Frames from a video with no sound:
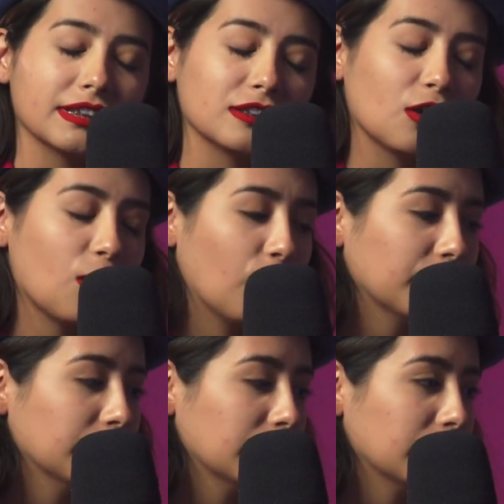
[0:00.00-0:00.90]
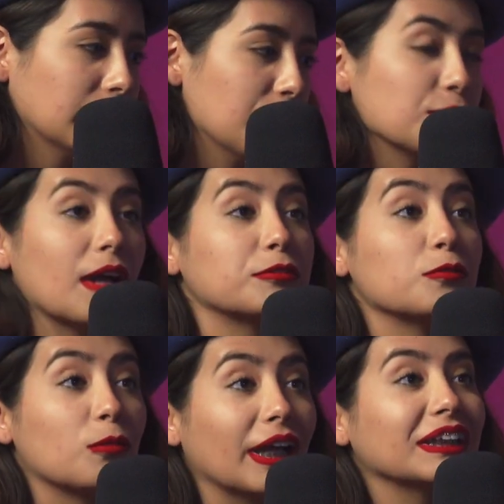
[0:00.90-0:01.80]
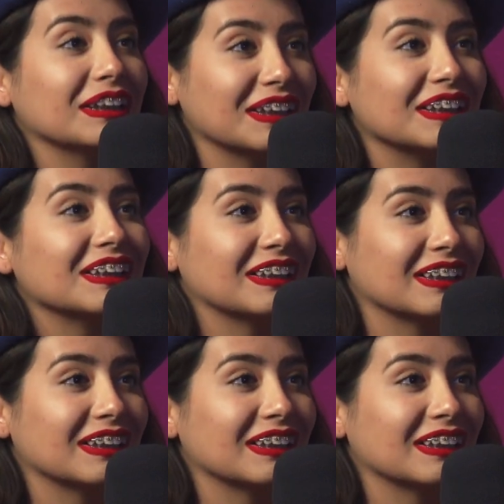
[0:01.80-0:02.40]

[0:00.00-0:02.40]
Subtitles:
It's not art if you have to write it in.